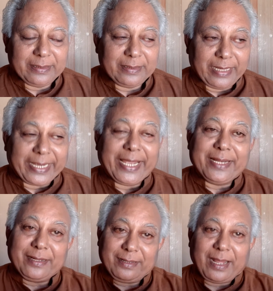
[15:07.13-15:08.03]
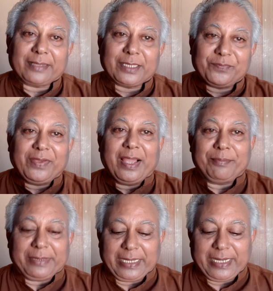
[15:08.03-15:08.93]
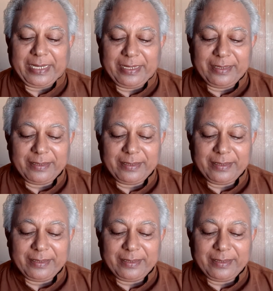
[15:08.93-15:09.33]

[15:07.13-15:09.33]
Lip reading: again, other way I am telling,